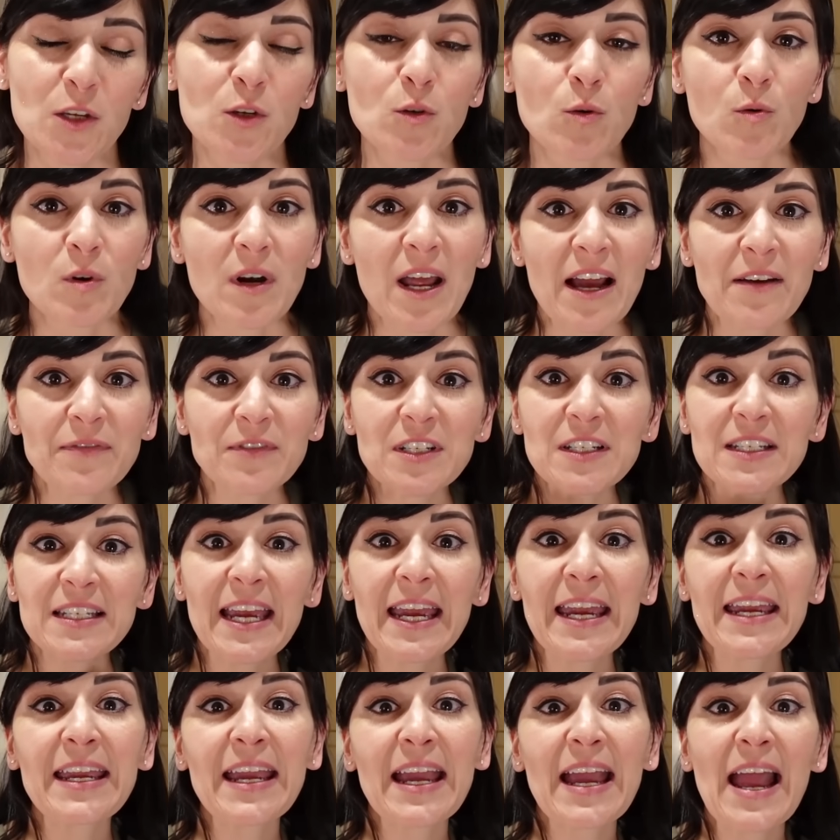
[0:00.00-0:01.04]
You don't have to
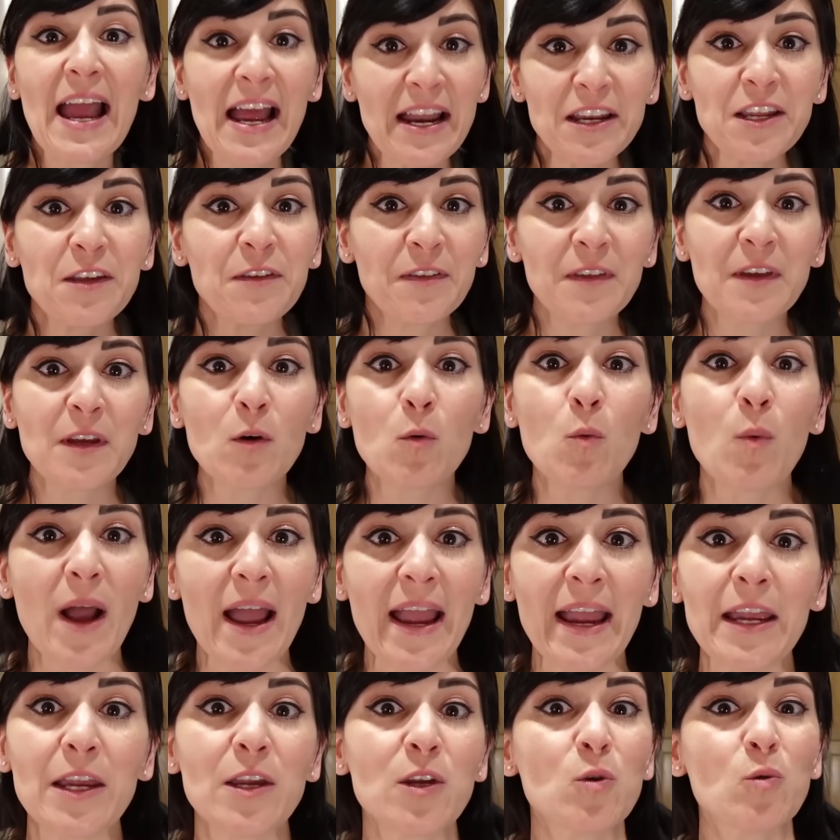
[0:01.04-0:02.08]
take anything away.